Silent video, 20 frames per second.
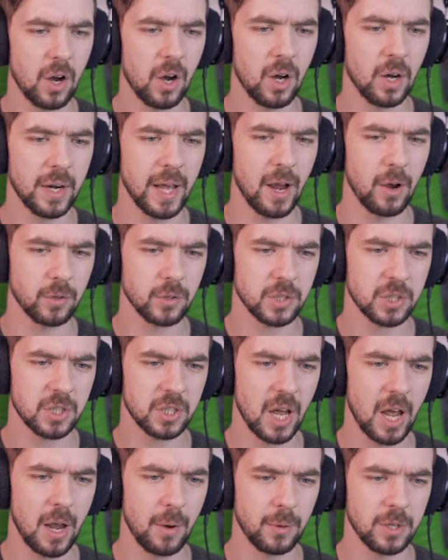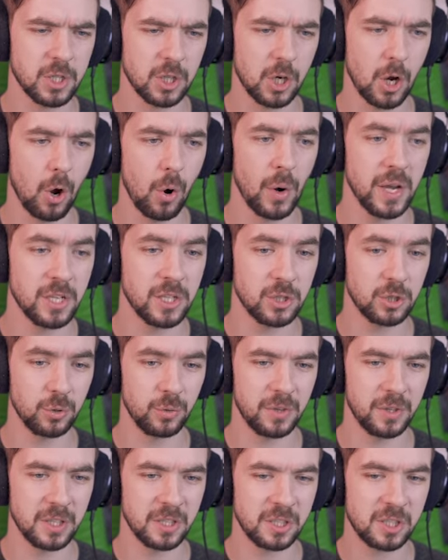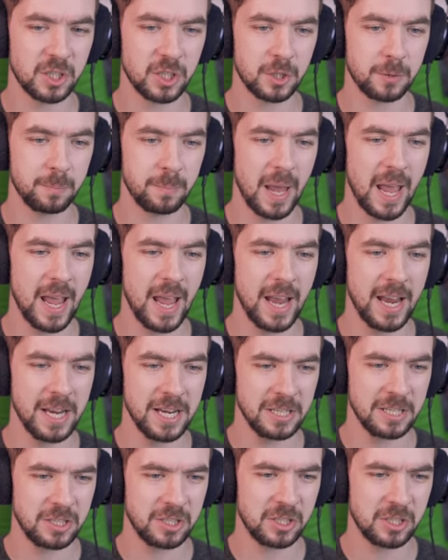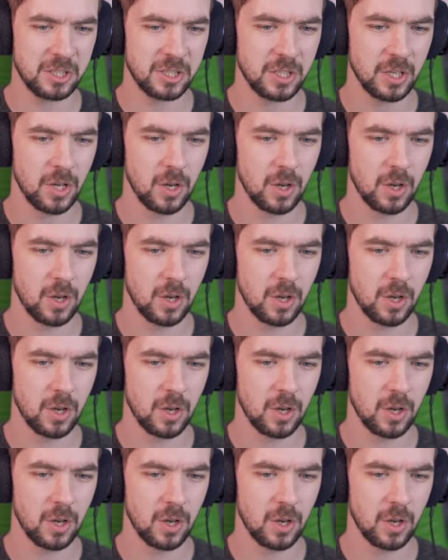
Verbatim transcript: on out. I want to go into this space.